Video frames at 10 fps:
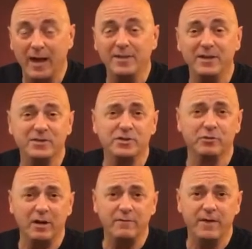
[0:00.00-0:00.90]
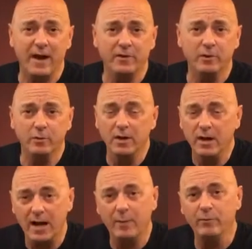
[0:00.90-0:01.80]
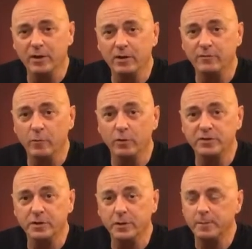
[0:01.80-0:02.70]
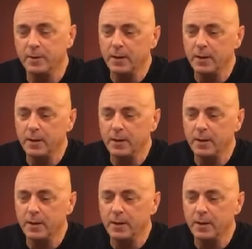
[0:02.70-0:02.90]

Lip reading: I think it's a great value. I'm really looking forward to it.